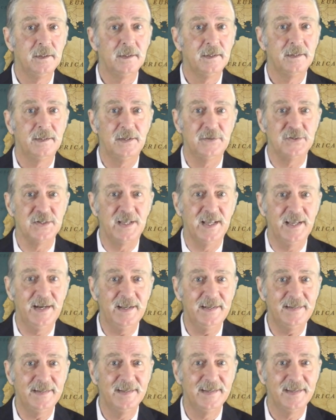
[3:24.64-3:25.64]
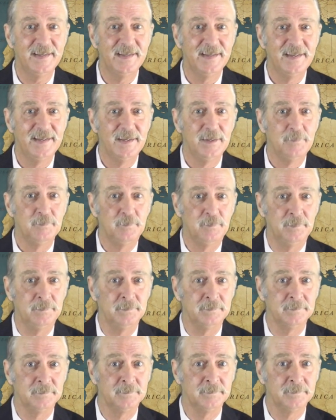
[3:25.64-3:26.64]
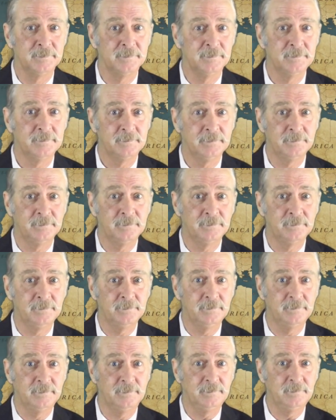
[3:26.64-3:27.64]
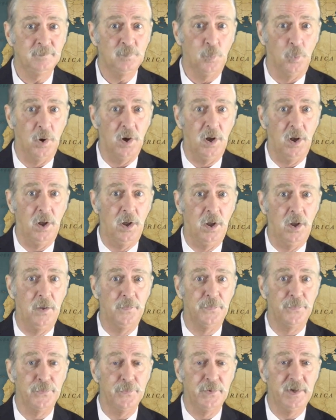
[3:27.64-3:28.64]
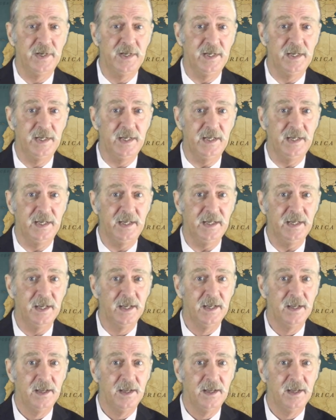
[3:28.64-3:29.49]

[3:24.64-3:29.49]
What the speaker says: Did you get it? 1, 3.